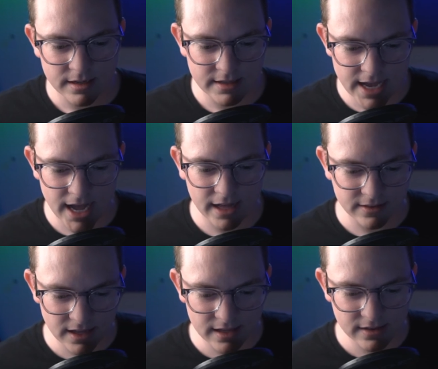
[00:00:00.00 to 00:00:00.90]
Yeah,
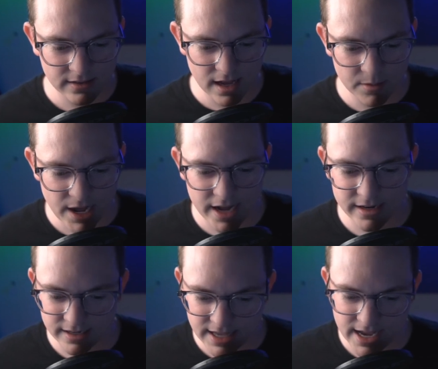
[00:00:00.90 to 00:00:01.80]

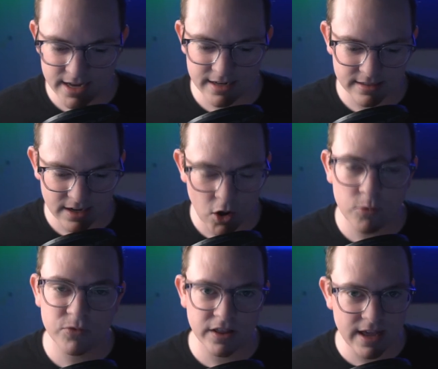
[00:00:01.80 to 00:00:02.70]
Lahamada again.
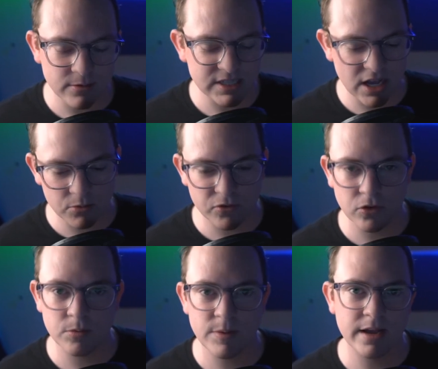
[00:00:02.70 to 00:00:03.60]
Hopefully that was
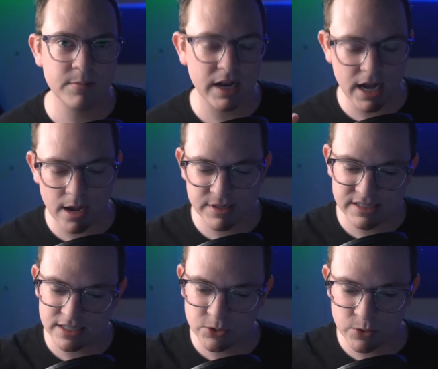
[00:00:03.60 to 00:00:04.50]
helpful. My
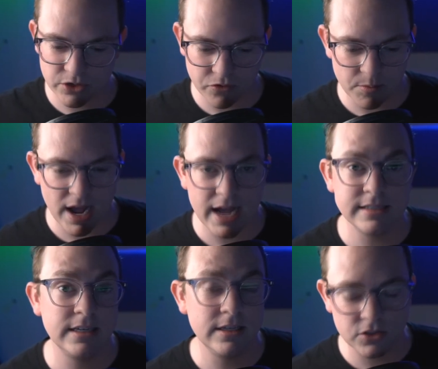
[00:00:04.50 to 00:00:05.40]
comments on switching from
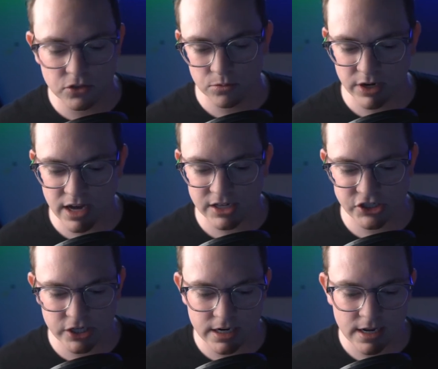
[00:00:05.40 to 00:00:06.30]
IT to
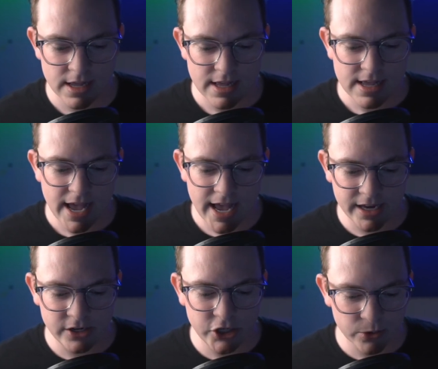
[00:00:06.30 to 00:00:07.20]
production.
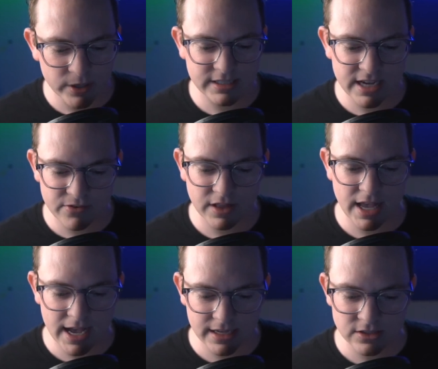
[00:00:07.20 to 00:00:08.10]
And Newer definitely
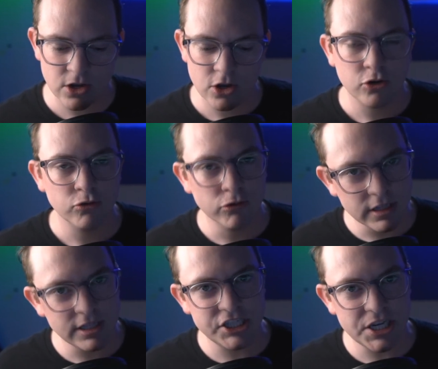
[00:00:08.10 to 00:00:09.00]
has
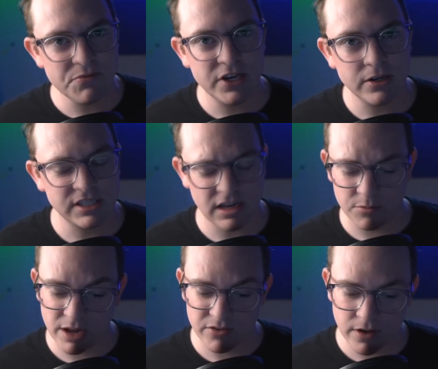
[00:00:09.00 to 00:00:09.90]
really cheap video stuff,
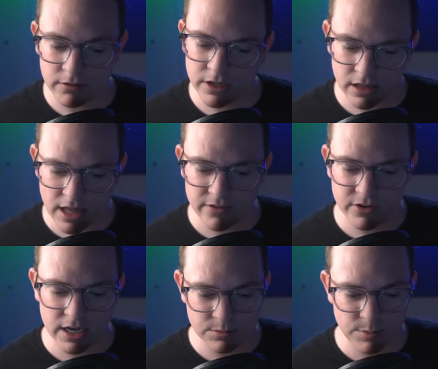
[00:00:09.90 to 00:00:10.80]
but I found that a lot of
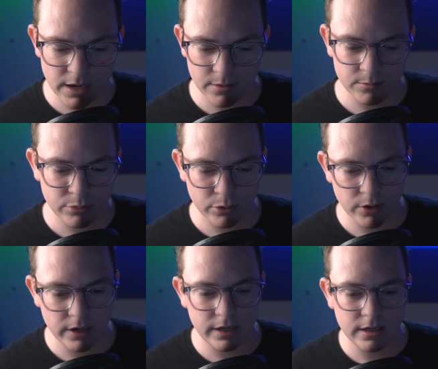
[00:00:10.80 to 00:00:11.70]
it has been
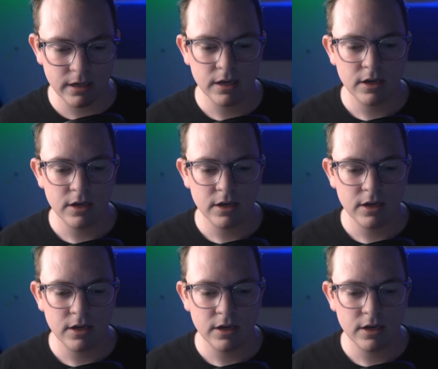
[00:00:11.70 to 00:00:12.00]
pretty